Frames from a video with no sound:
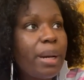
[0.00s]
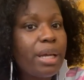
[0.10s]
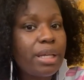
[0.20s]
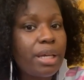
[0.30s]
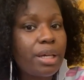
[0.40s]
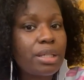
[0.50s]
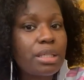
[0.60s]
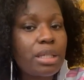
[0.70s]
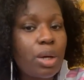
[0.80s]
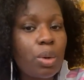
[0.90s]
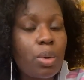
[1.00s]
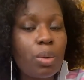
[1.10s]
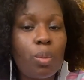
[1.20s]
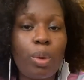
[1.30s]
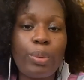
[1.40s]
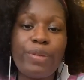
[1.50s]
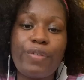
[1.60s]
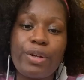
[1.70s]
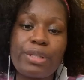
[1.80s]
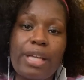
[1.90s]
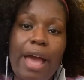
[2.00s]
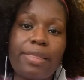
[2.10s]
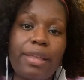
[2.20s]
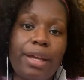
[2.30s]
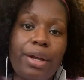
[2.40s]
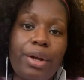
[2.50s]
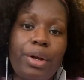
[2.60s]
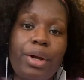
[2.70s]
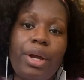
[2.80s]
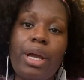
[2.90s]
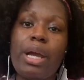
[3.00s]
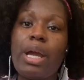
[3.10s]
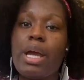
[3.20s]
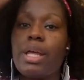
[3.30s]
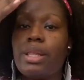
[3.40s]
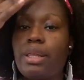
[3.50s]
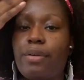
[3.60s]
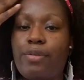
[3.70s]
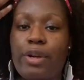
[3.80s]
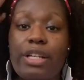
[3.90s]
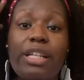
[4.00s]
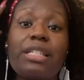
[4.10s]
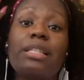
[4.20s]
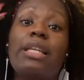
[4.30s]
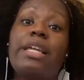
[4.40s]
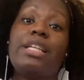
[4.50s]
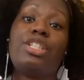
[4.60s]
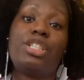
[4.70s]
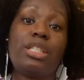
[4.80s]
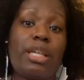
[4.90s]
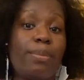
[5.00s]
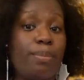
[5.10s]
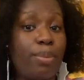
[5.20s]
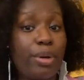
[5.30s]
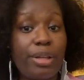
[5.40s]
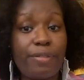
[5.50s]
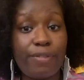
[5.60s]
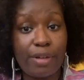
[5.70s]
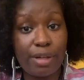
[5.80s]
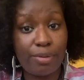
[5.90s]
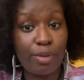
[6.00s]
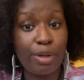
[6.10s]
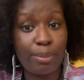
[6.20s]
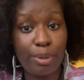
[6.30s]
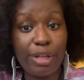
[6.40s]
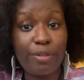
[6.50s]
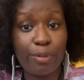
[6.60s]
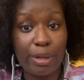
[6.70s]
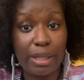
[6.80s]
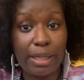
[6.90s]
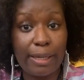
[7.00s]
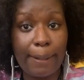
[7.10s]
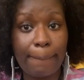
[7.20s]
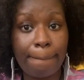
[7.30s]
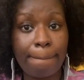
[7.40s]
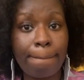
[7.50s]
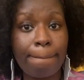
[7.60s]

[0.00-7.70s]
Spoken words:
But yeah, so when we first got there, the front desk lady, she seemed pretty pretty friendly.